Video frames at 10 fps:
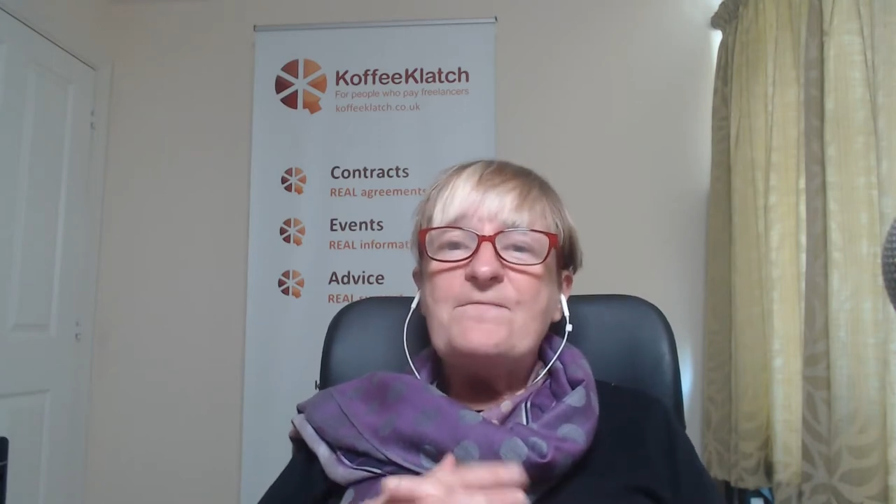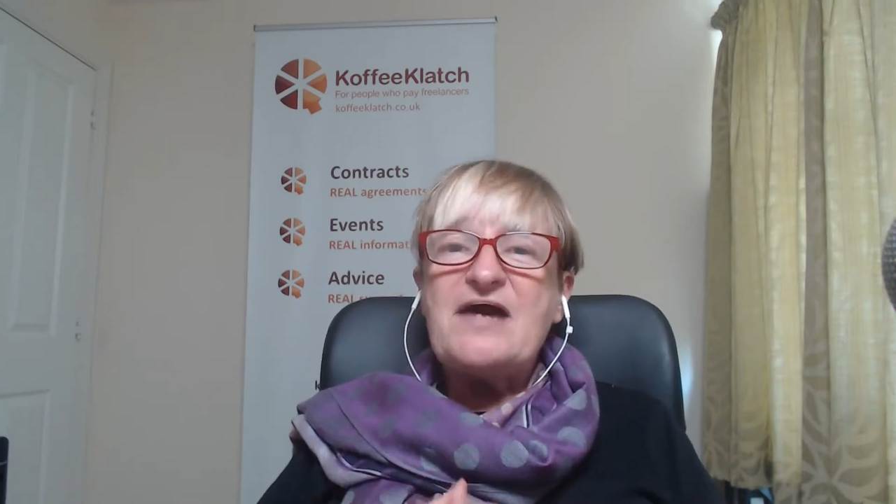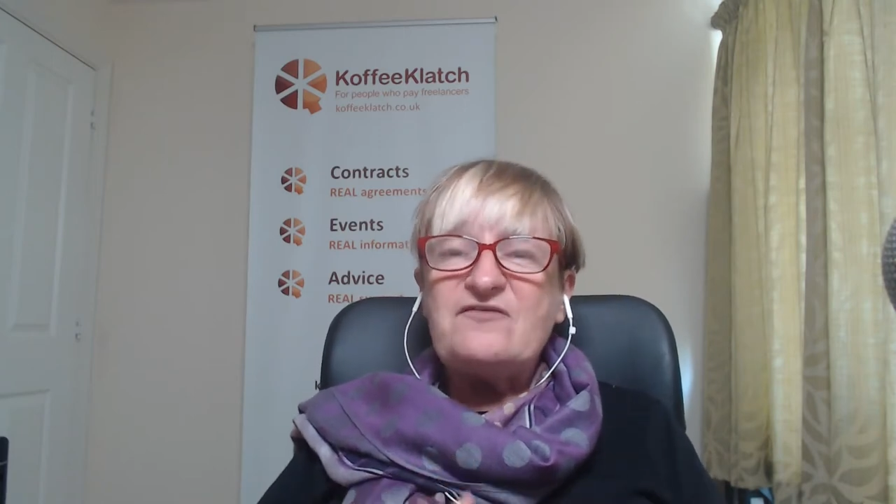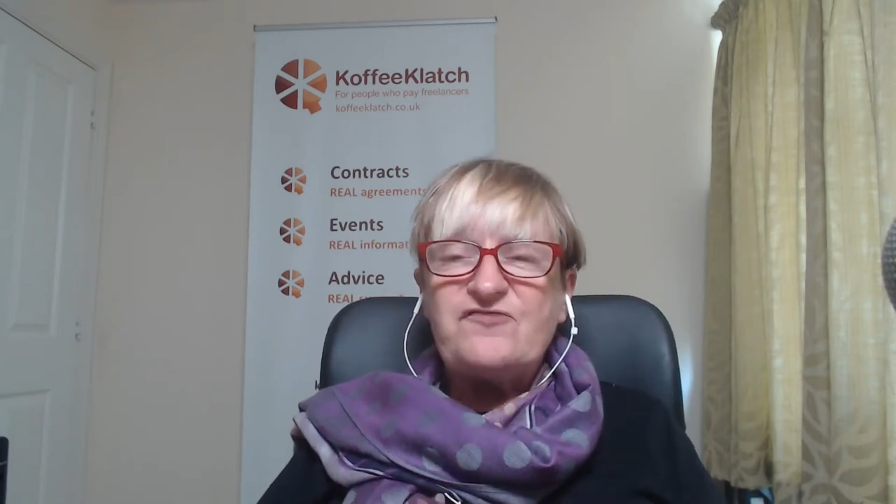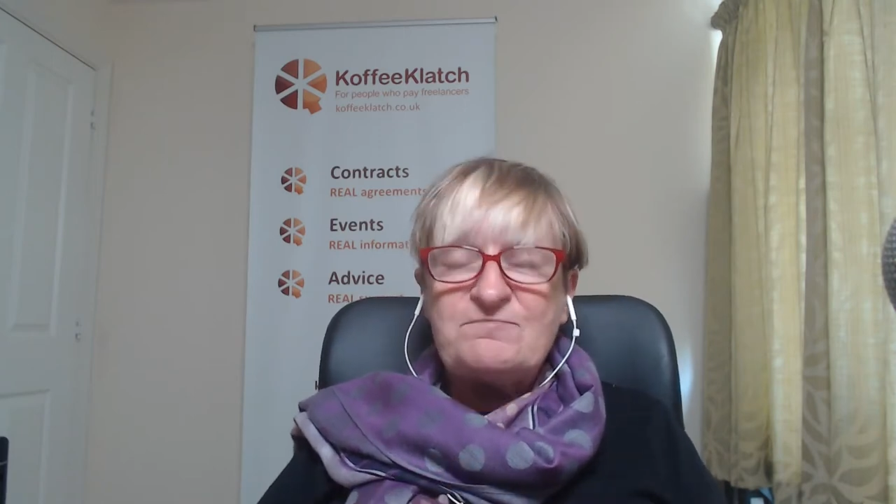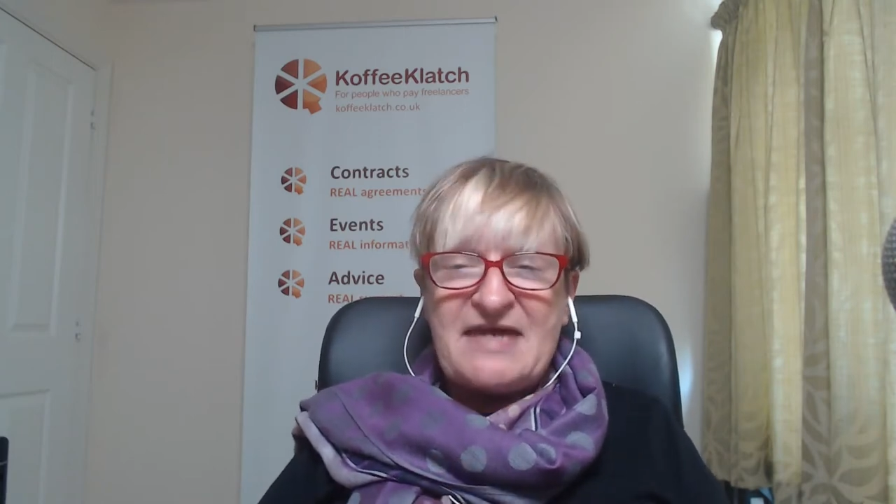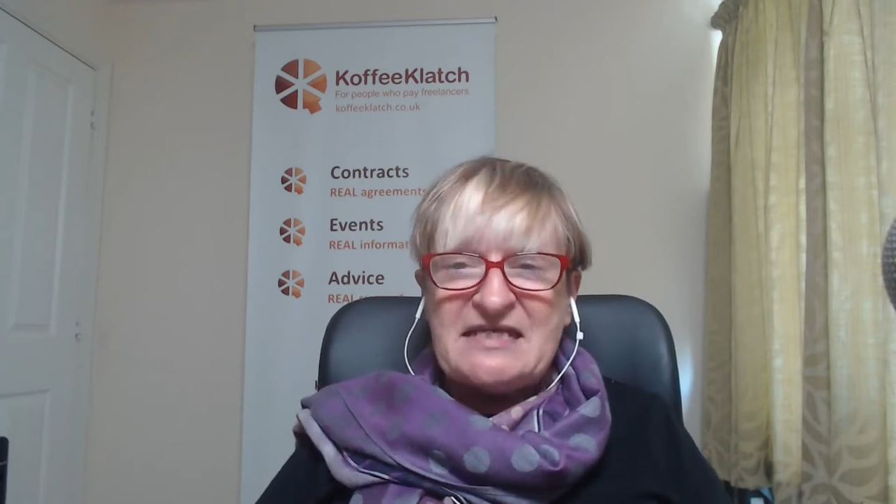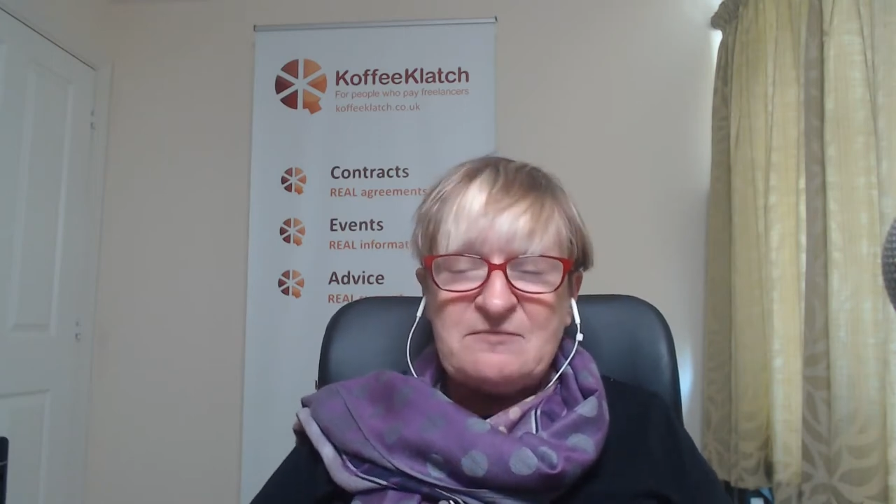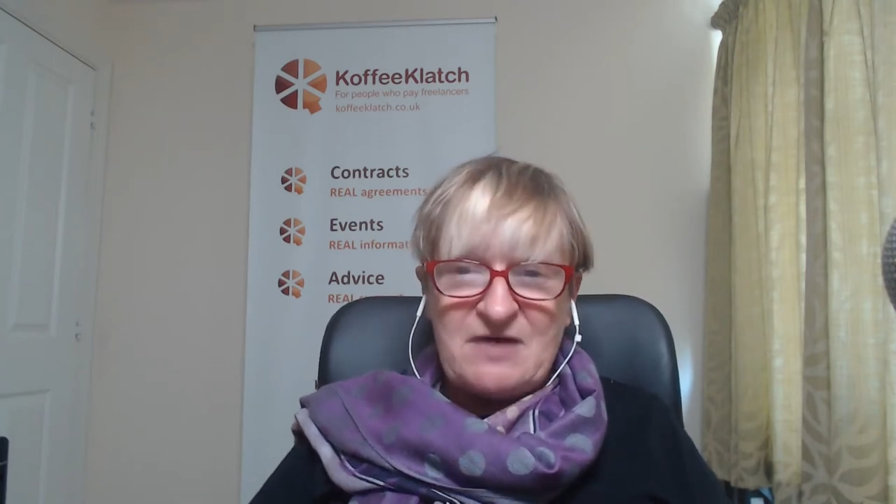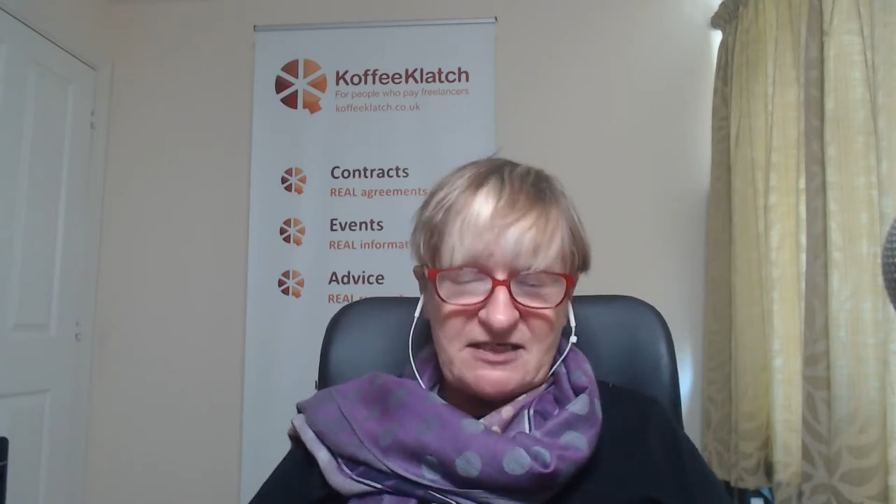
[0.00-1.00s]
But for
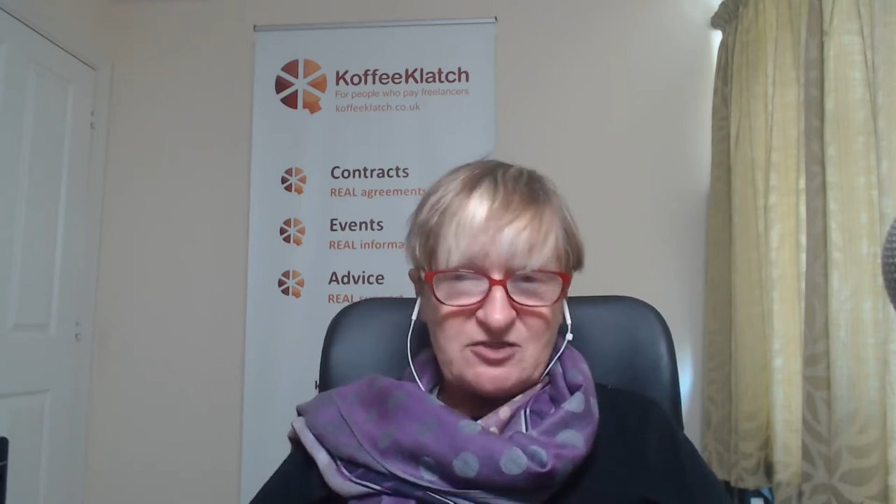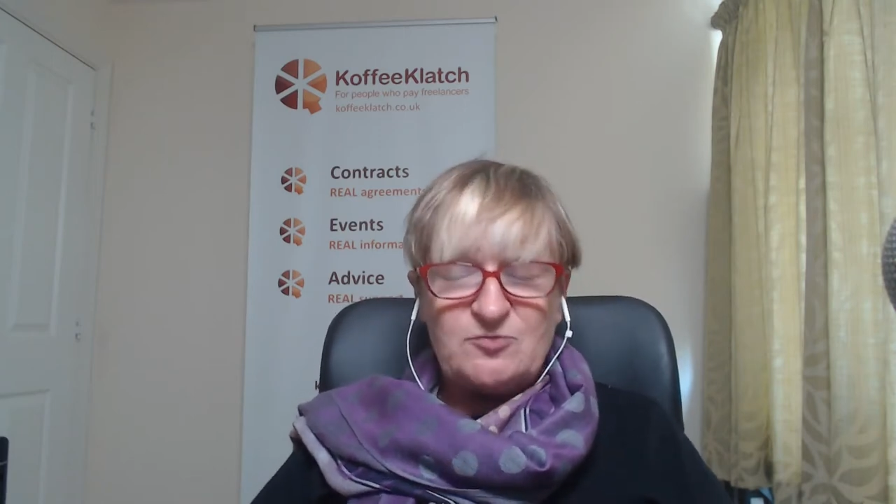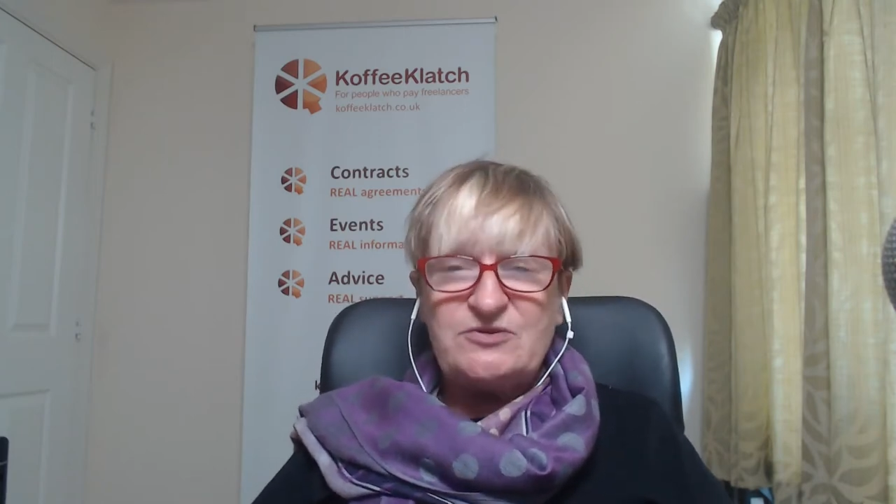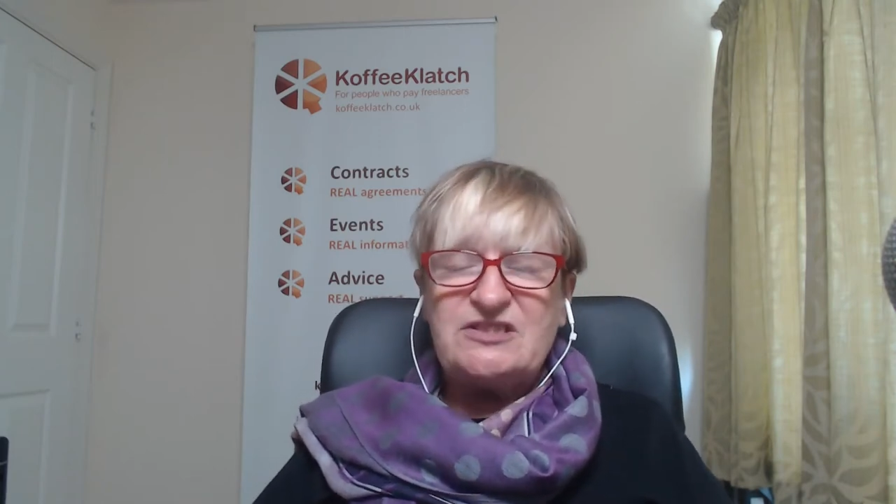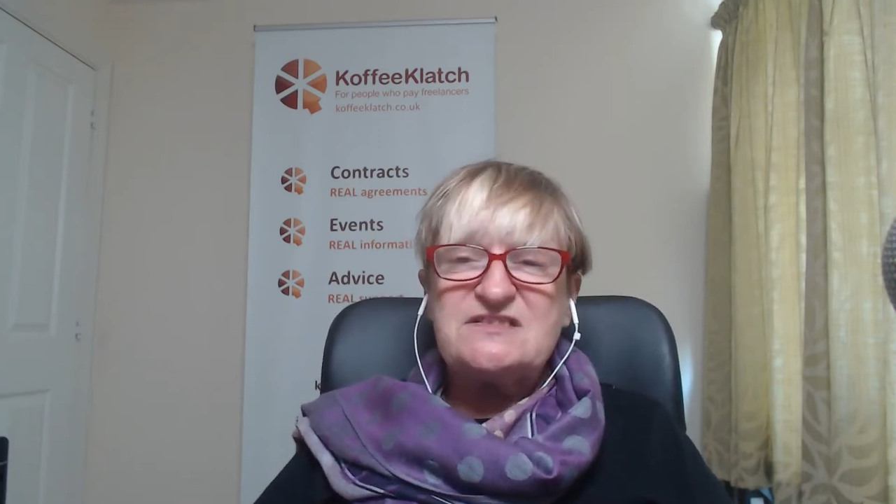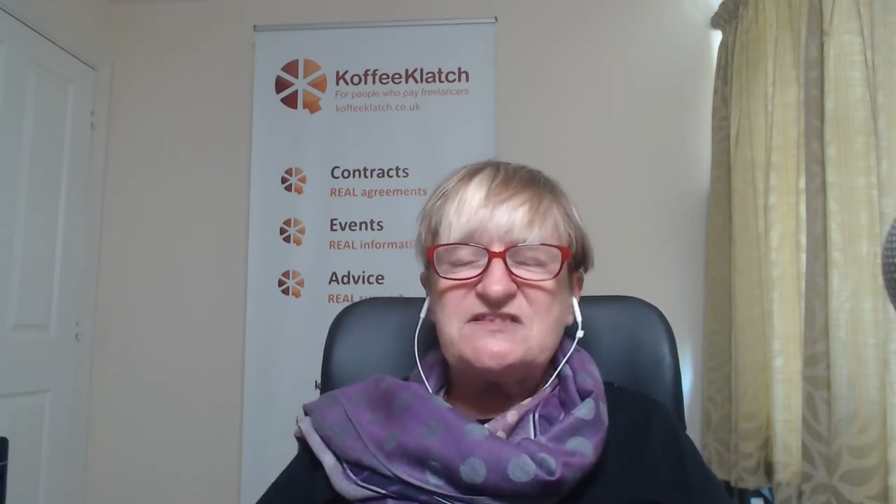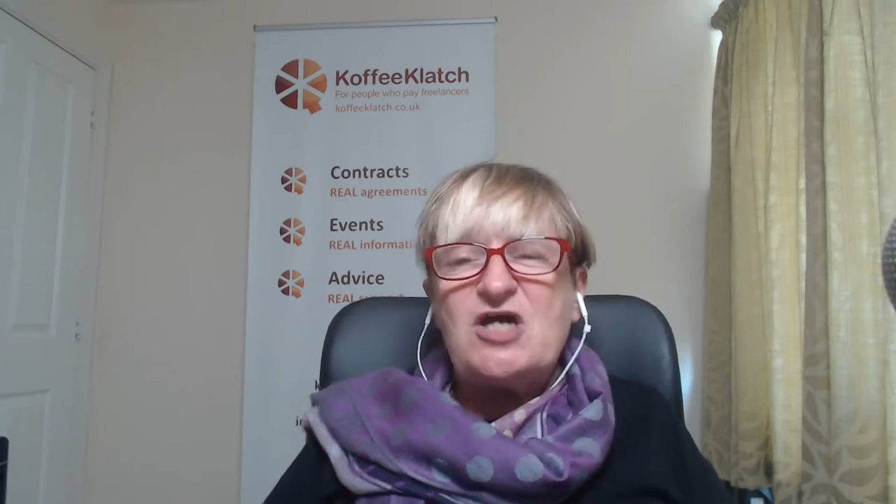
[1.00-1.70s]
many micropreneurs,